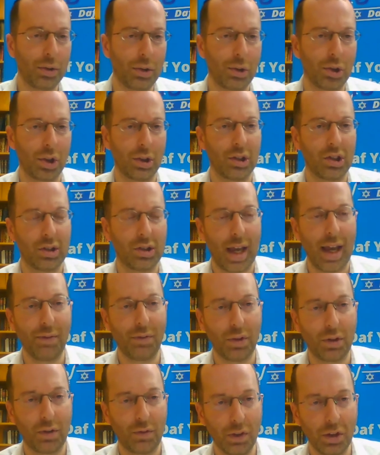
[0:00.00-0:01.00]
should save
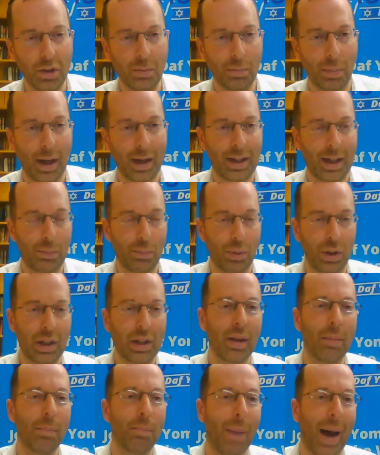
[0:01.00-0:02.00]
the tefillin by bringing
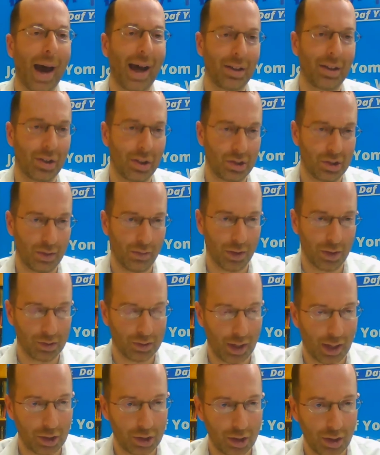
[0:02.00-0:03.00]
them back into
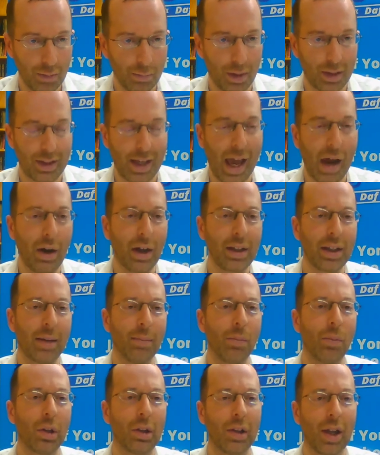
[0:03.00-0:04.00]
civilization, but carrying
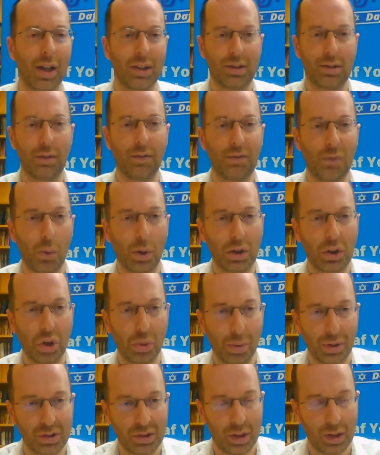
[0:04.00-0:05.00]
them less than 4
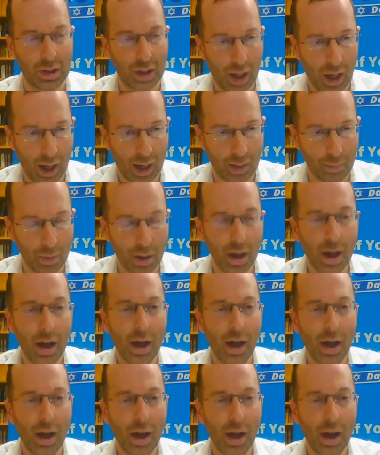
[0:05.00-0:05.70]
cubits at a time,